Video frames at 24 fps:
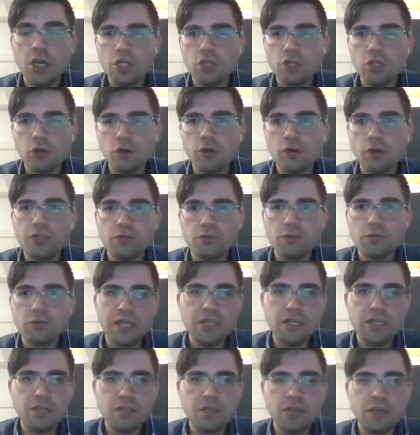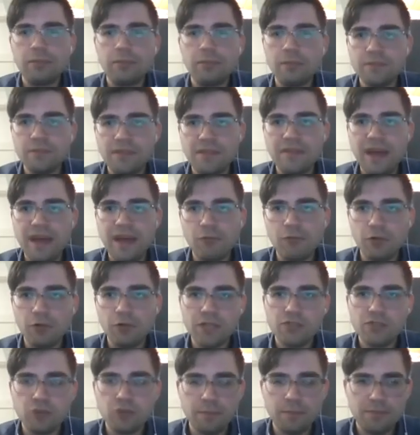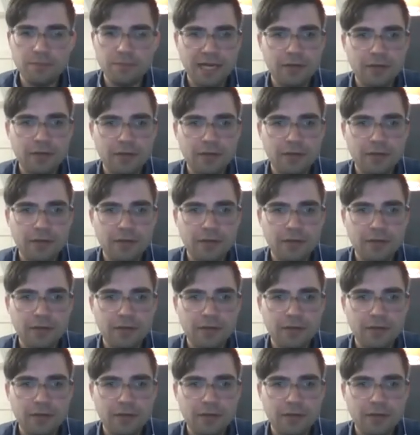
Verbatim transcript: you're going to run into problems, and that will get stripped out.